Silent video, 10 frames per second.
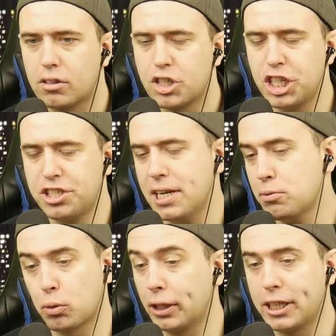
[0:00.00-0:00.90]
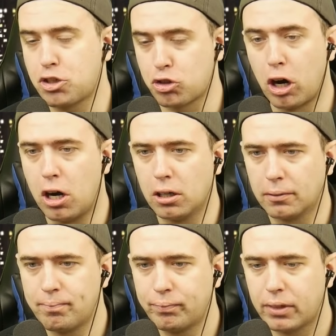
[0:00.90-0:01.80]
She seems really strong,
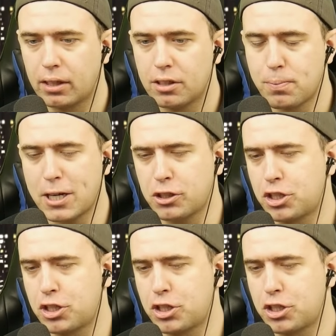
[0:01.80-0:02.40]
especially